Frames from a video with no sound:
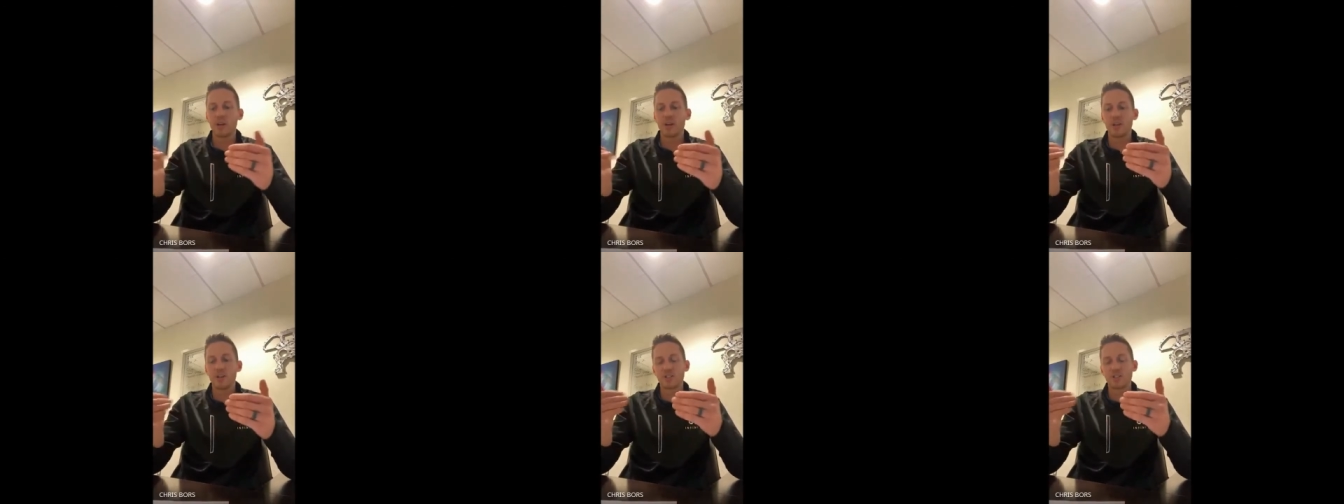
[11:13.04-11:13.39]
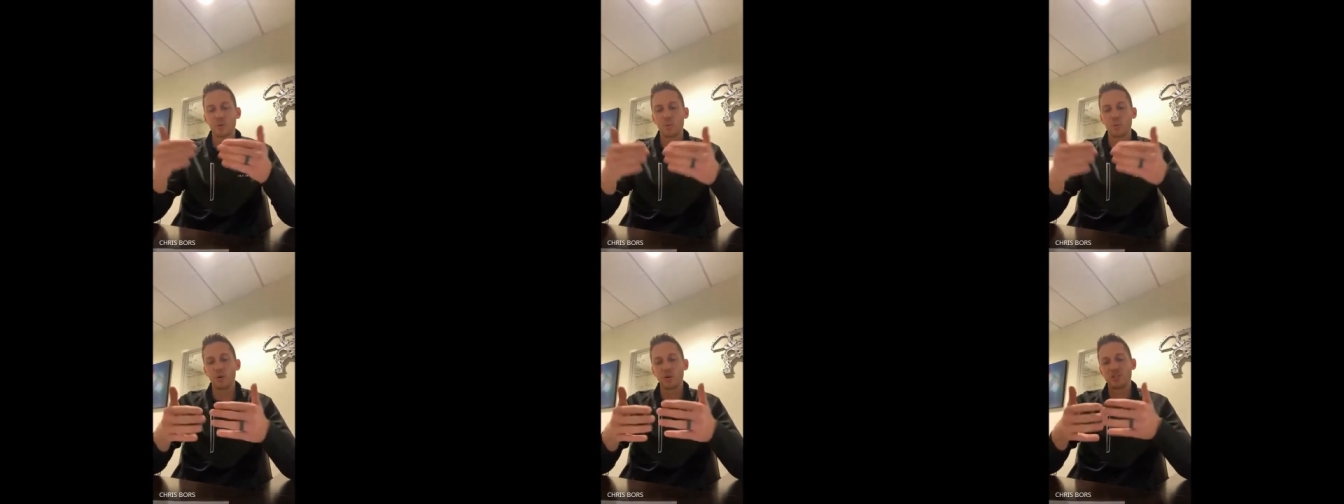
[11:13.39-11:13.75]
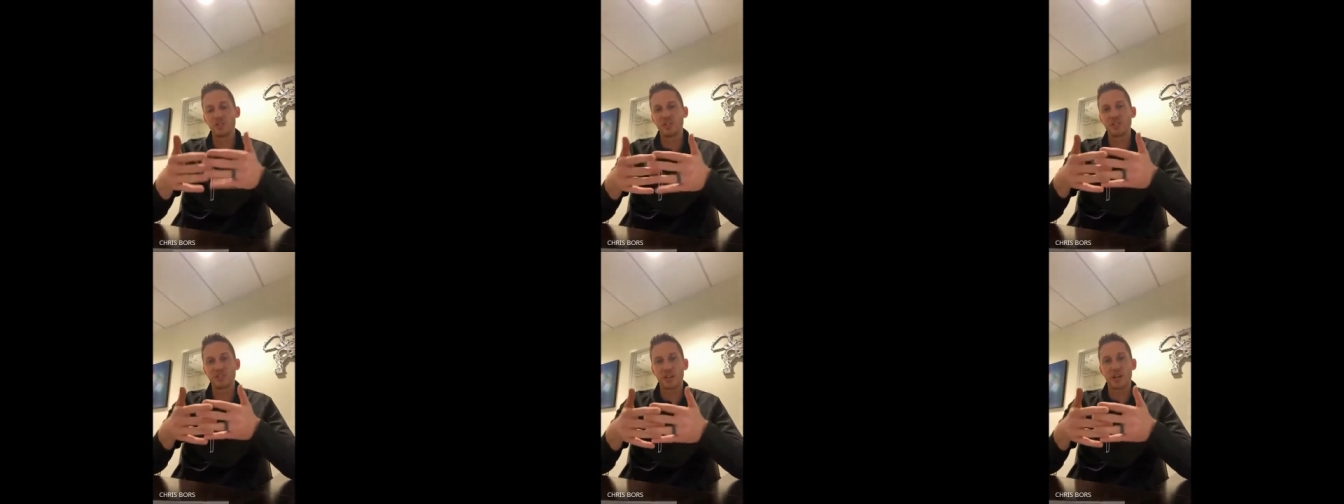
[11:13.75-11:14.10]
So once you
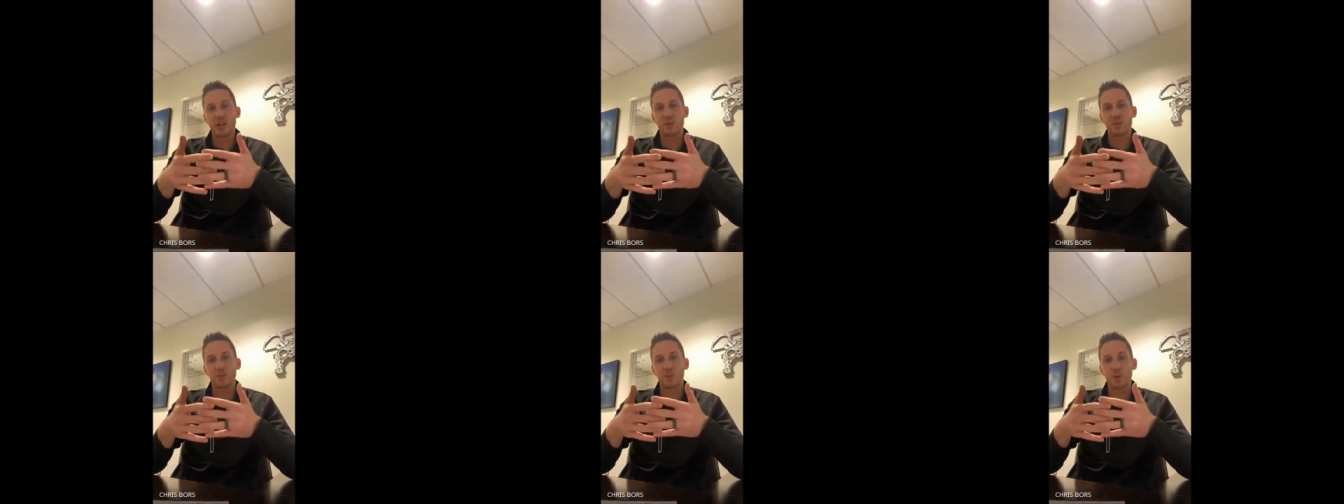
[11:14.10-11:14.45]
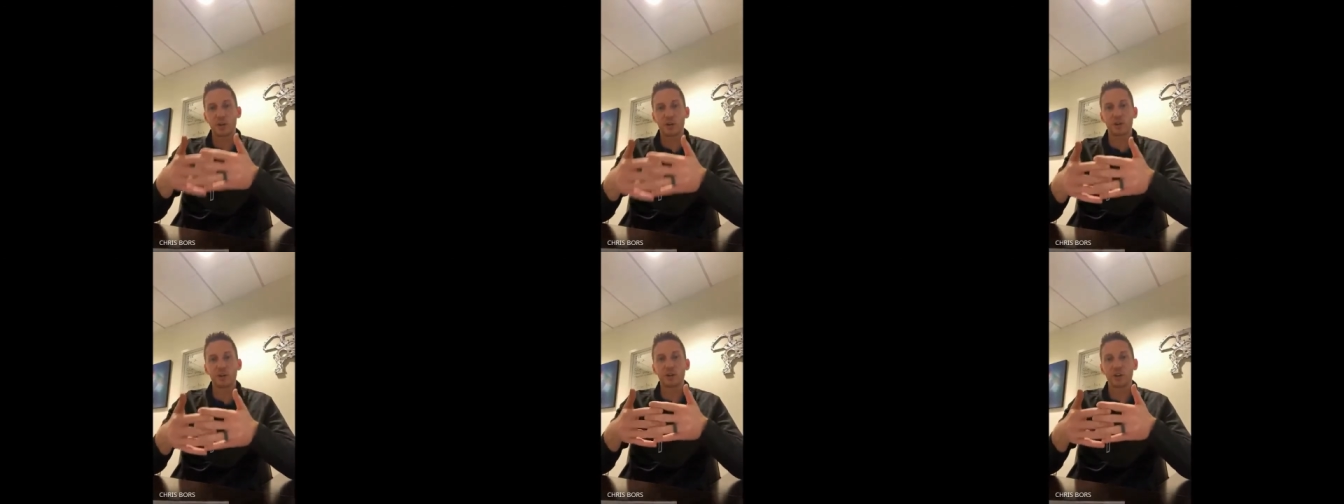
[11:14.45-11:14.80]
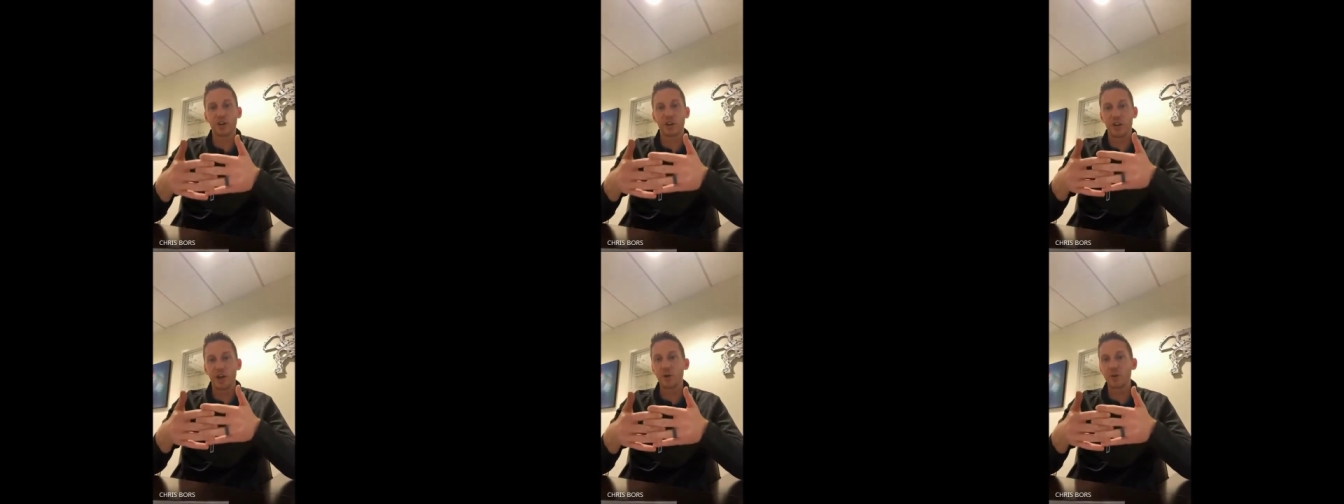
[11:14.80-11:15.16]
design where you're going to
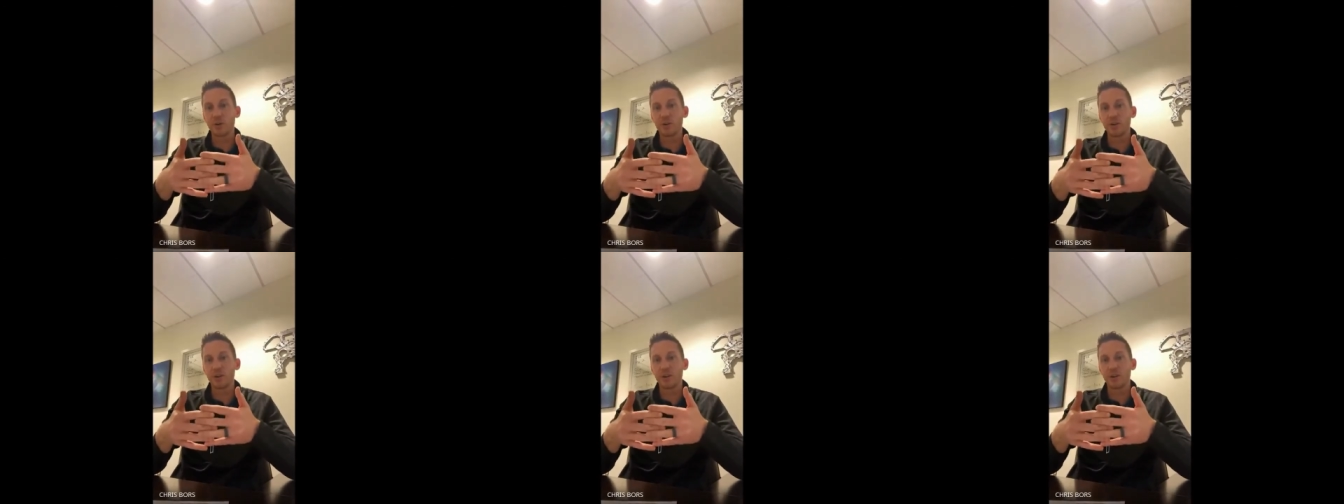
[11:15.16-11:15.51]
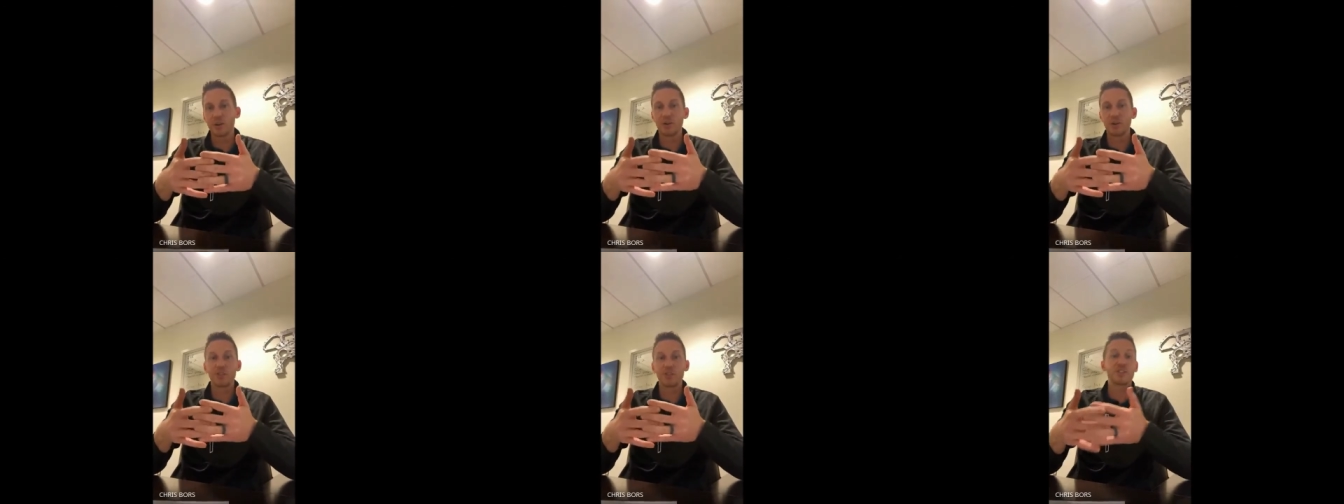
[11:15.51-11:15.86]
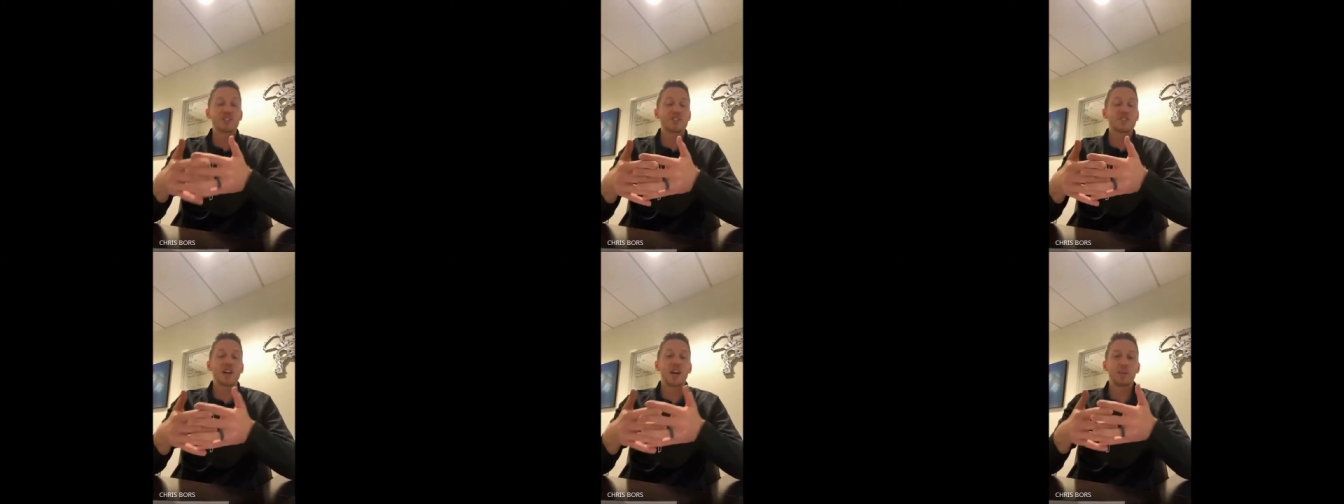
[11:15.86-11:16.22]
go, or decide
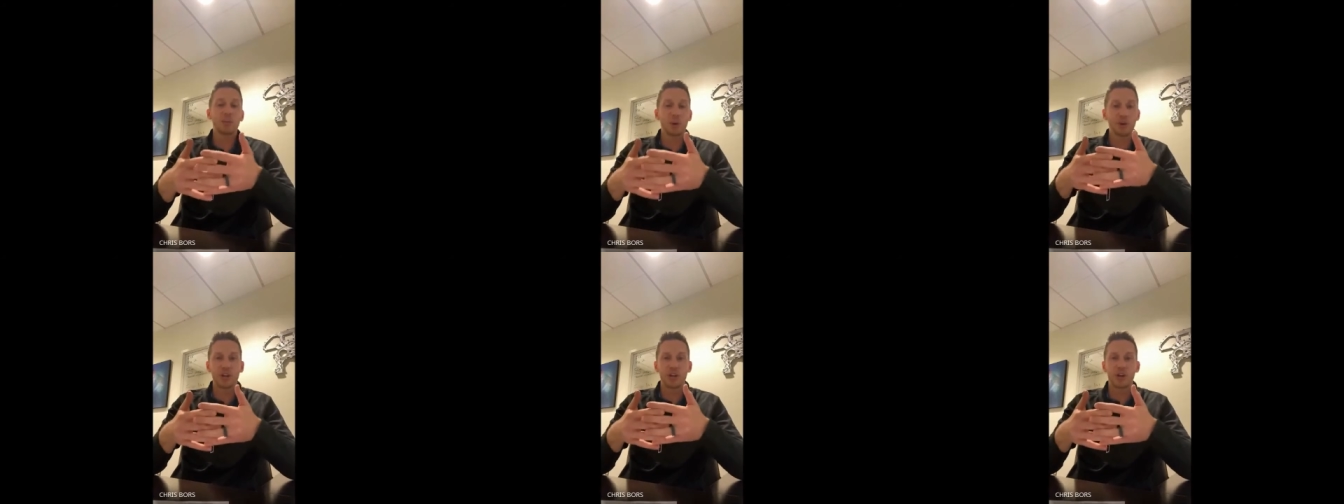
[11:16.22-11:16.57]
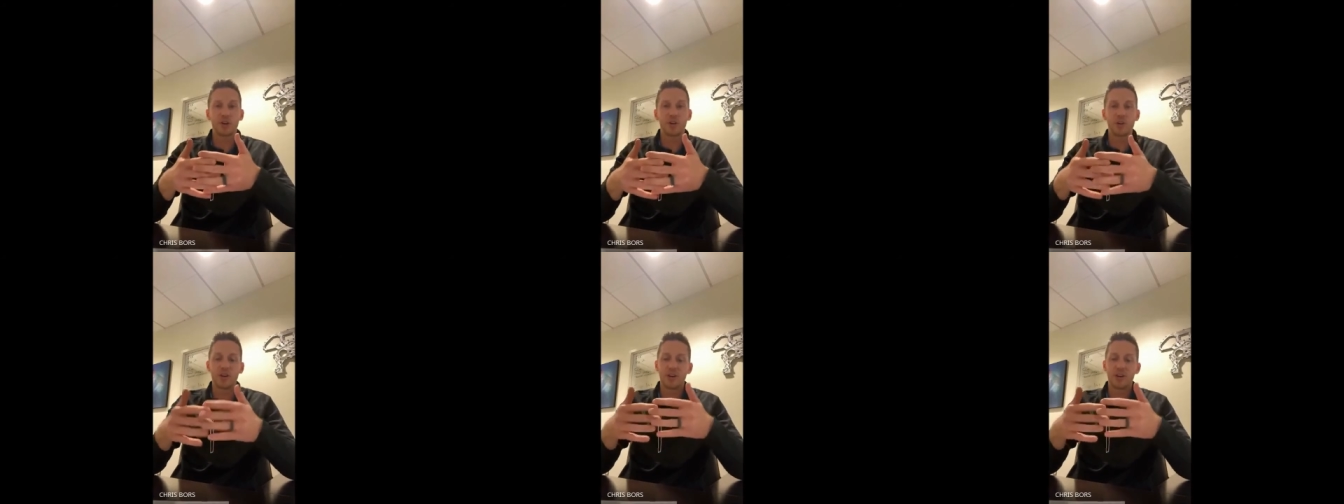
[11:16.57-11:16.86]
where you're going to go,